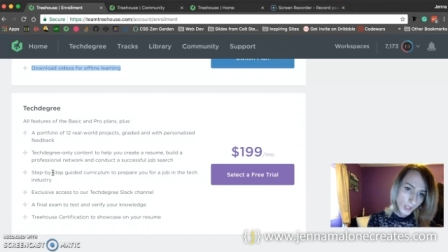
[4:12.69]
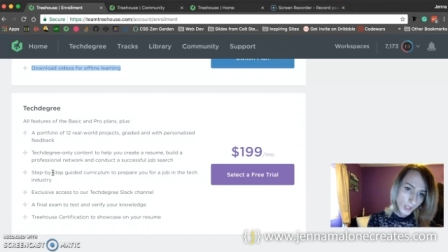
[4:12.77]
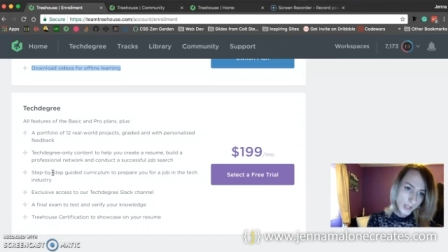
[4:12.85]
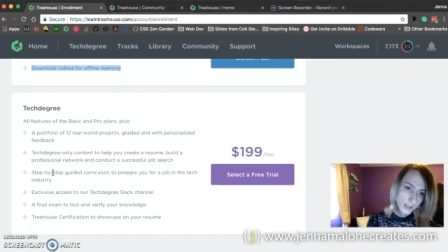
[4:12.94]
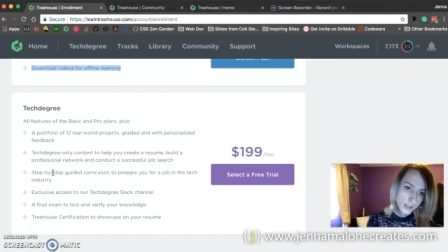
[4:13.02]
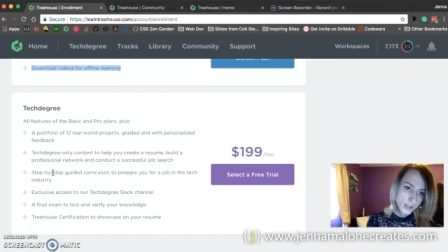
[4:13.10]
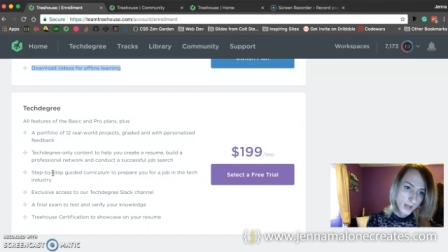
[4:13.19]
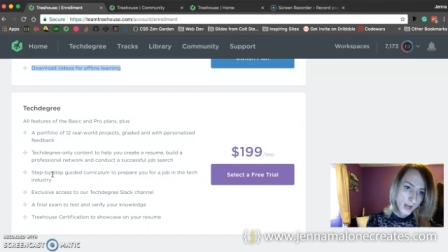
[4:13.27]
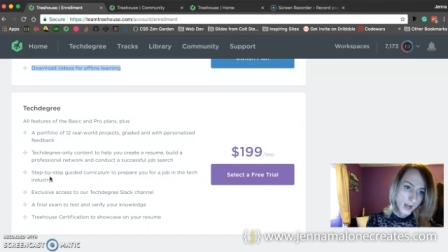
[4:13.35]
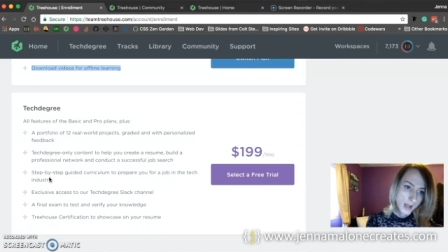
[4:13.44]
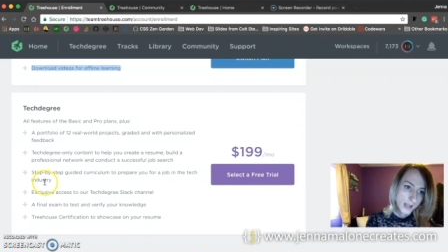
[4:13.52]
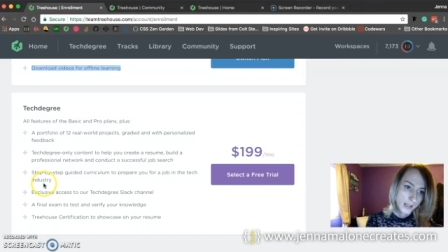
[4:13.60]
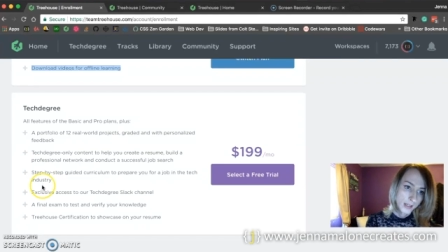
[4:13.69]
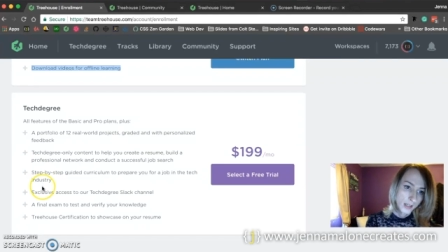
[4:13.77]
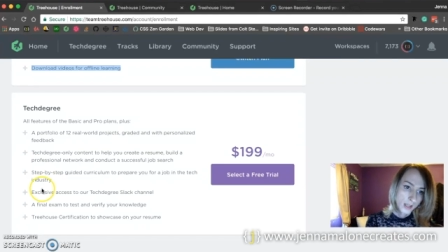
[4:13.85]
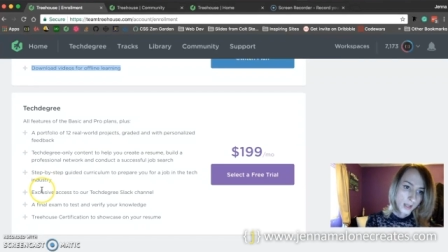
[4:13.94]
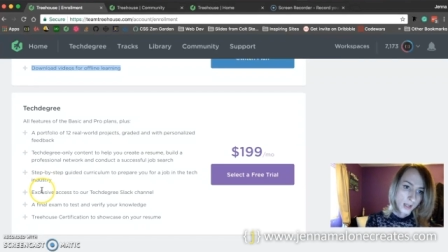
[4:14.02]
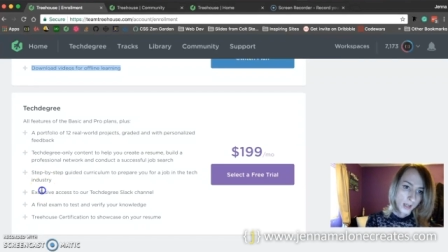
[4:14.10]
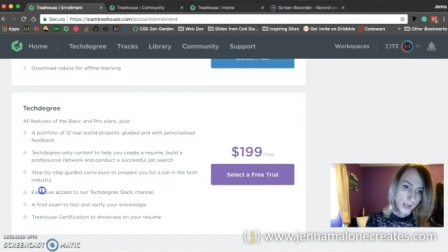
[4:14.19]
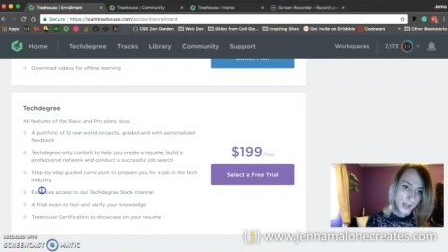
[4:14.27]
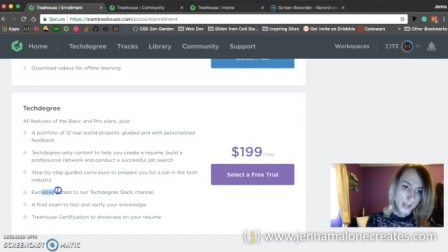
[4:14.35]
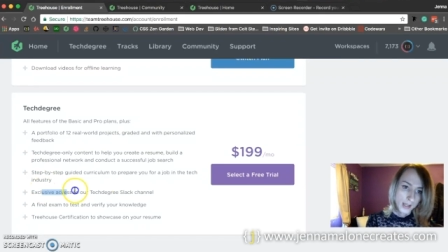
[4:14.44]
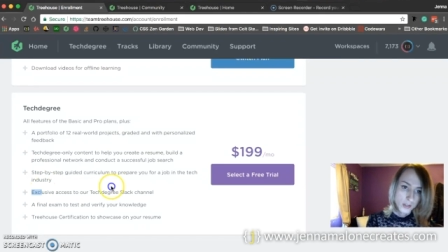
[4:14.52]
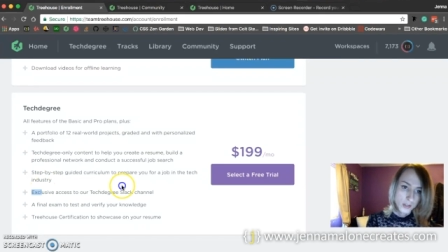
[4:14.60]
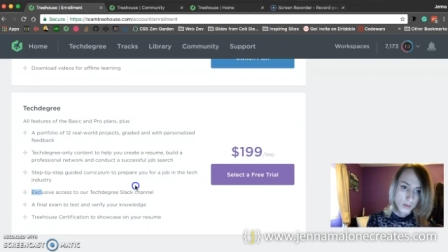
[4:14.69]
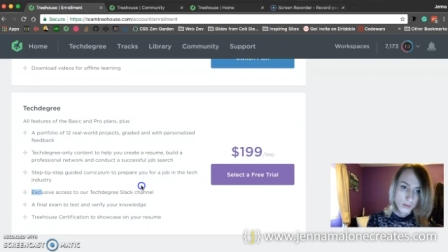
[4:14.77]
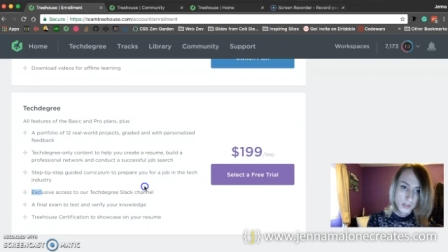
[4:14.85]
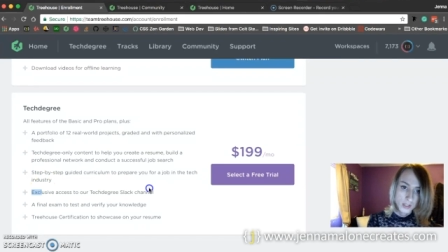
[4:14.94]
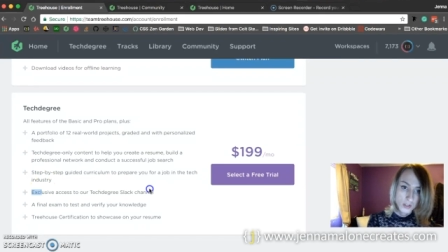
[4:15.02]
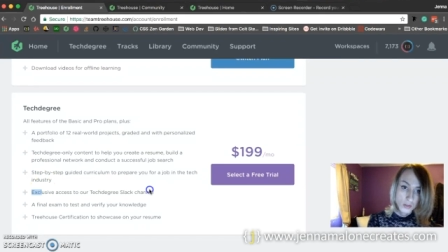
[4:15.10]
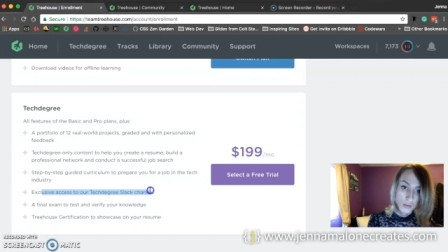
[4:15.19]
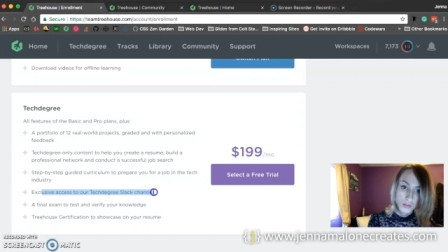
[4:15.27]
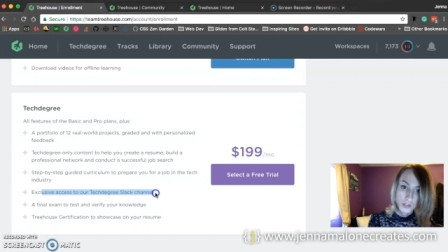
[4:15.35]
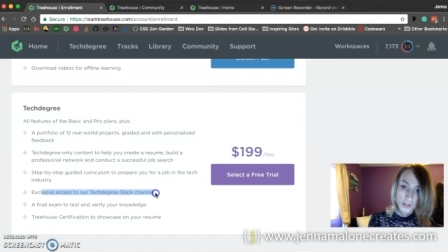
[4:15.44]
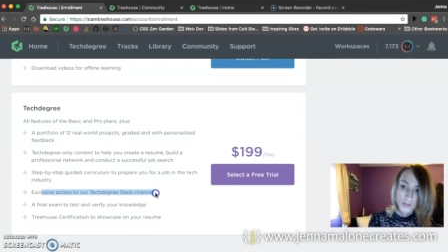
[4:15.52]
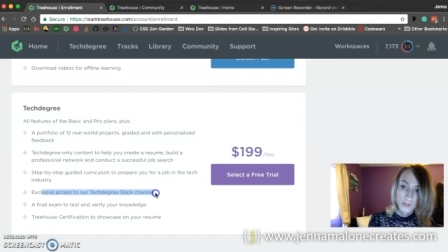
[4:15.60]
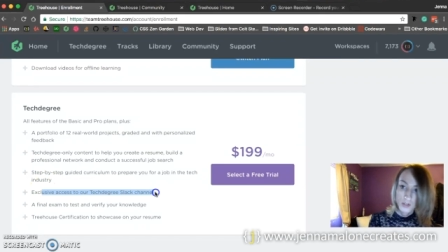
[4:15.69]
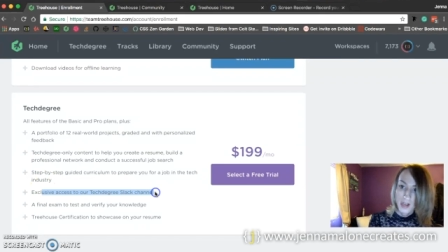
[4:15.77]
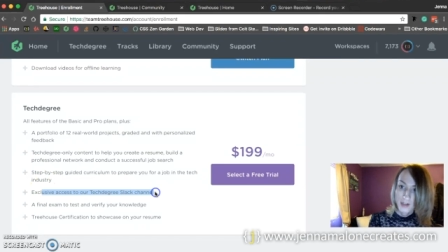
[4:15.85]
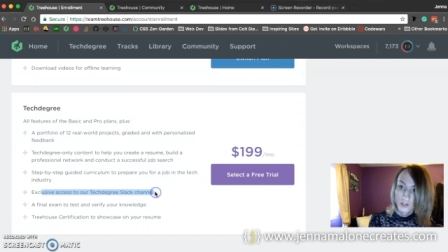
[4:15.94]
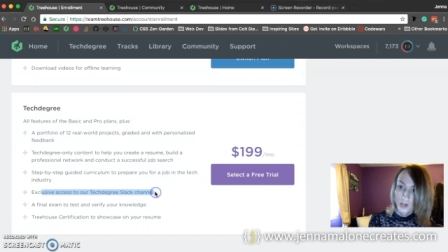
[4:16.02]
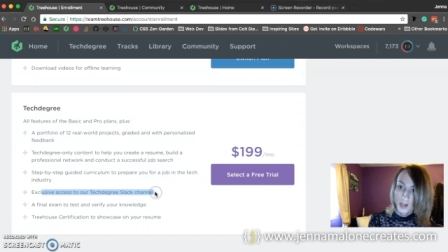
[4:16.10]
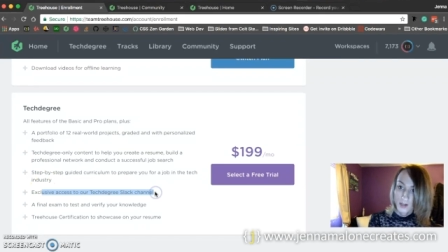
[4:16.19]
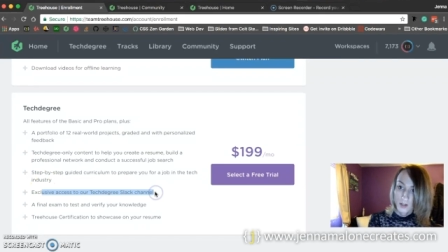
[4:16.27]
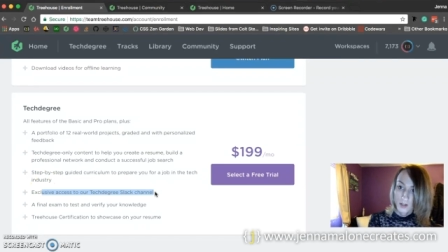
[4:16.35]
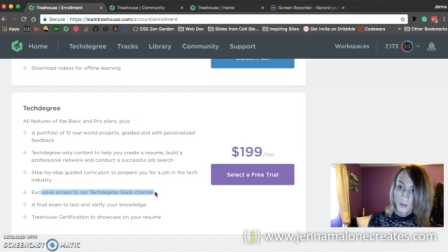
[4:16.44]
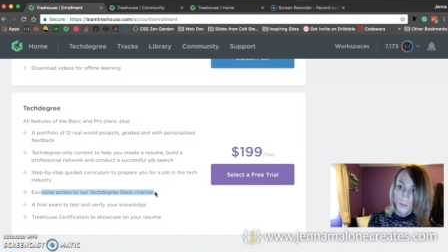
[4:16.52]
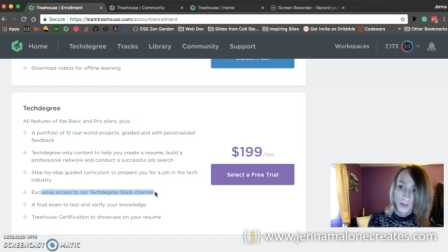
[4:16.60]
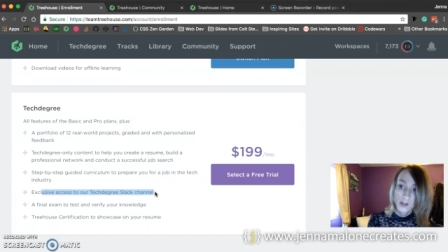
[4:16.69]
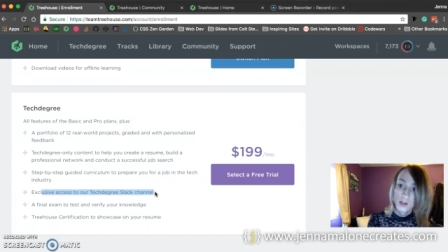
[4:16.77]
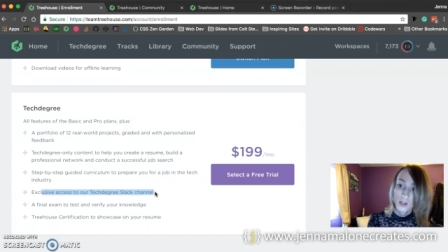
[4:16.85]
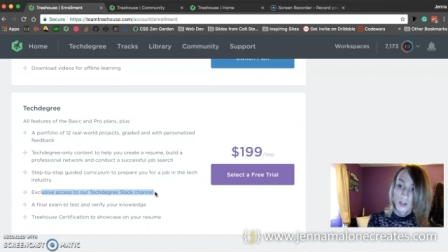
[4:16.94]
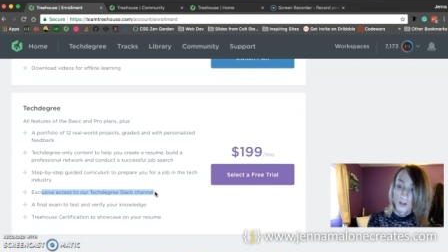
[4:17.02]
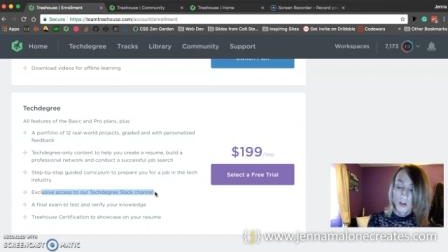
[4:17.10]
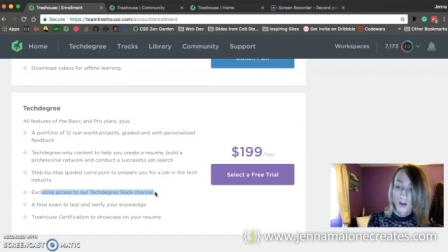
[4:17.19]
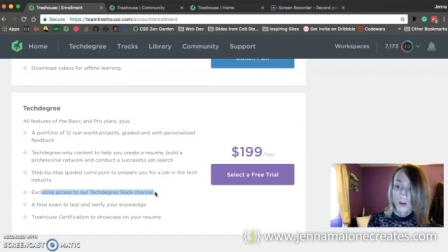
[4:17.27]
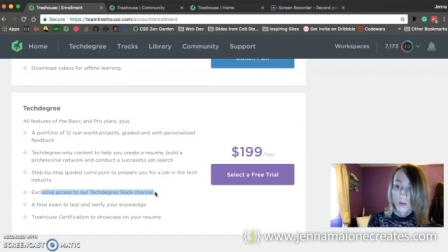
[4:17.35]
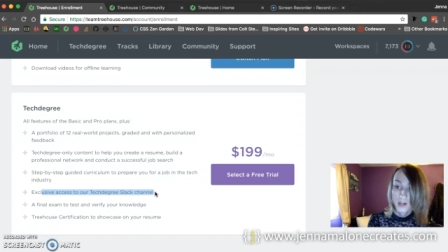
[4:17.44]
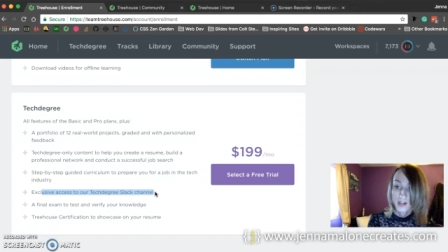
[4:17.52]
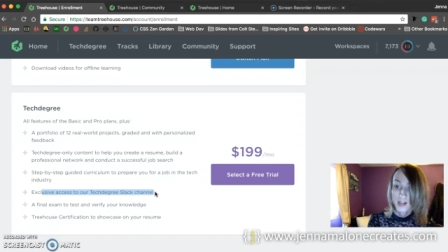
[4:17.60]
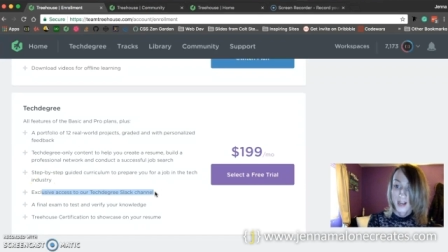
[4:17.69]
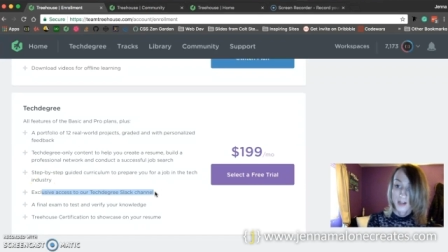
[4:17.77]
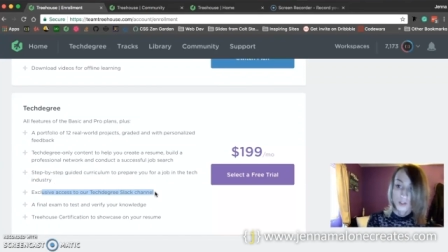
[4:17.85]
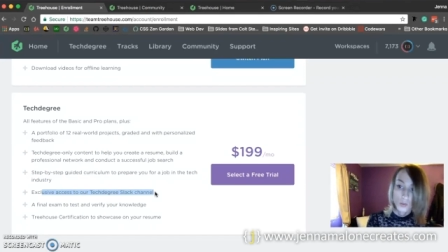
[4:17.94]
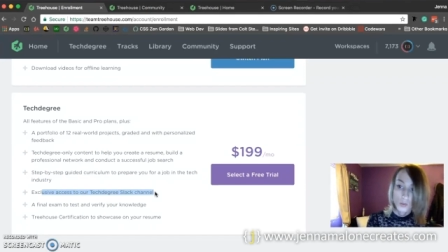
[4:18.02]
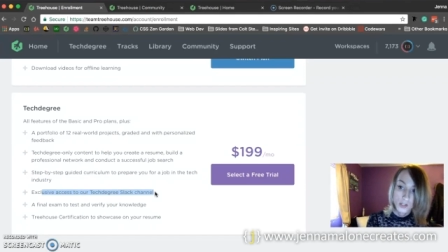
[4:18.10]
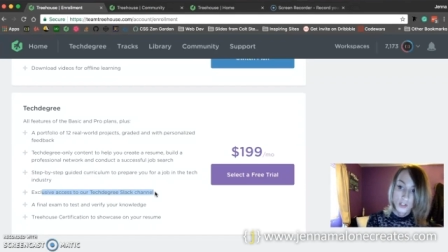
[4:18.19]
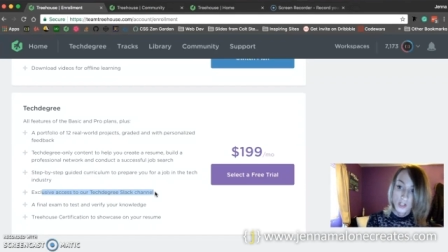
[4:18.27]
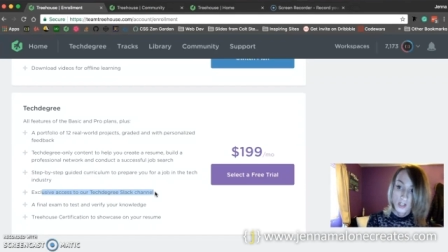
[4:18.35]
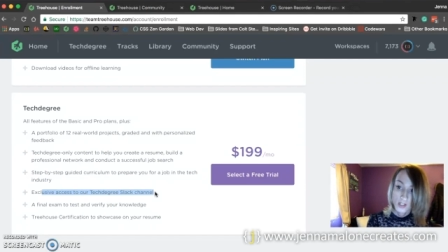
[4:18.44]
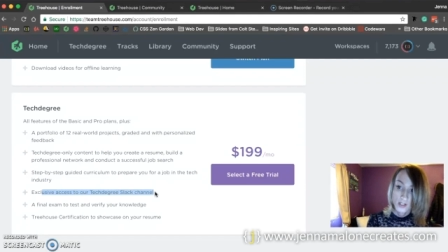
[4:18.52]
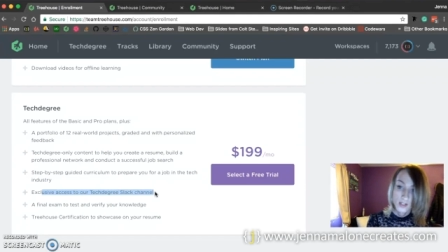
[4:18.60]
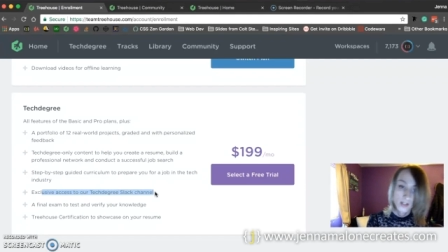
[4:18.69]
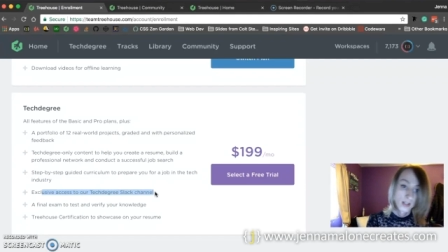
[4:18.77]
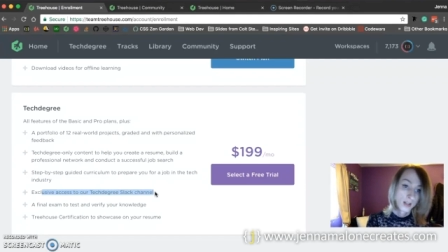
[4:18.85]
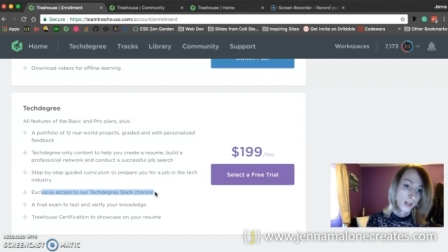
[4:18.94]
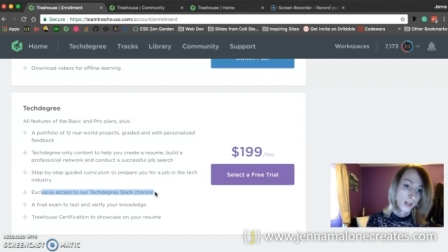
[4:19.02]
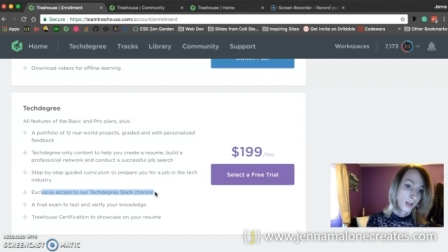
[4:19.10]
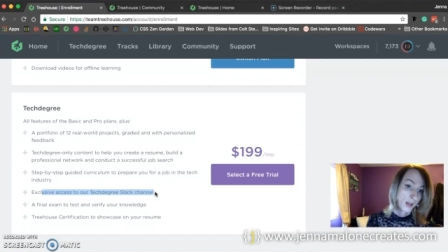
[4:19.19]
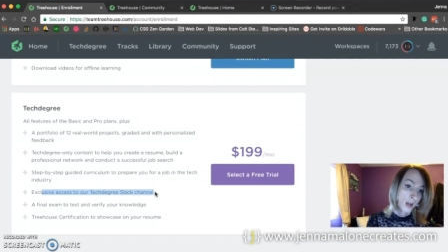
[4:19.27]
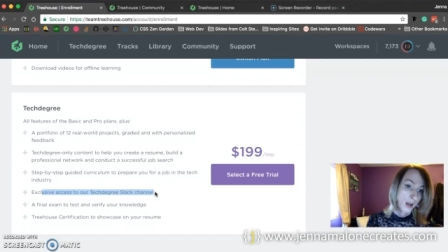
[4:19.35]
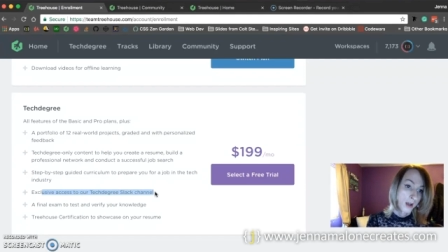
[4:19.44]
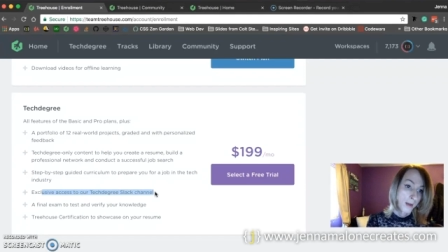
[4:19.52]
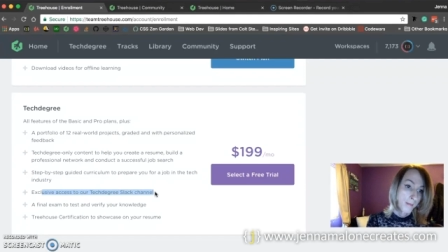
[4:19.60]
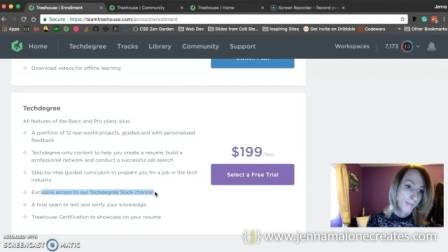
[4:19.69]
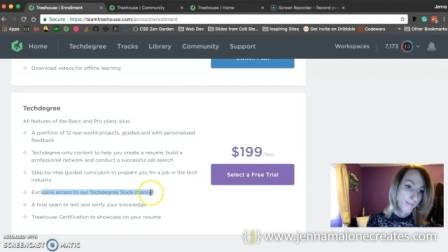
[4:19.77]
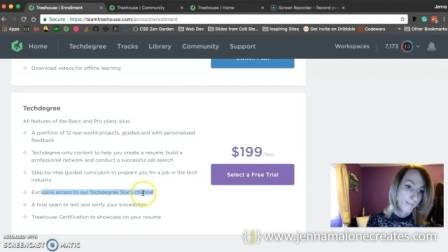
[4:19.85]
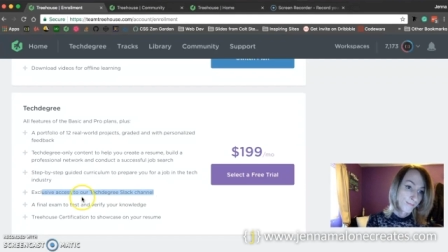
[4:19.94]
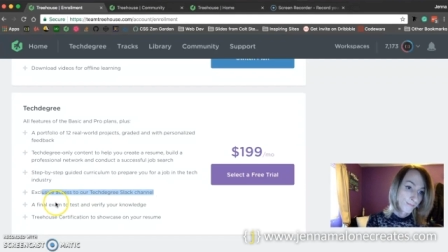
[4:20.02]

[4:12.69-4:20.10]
It's got its own exclusive Slack channel where you can go and ask questions. Um,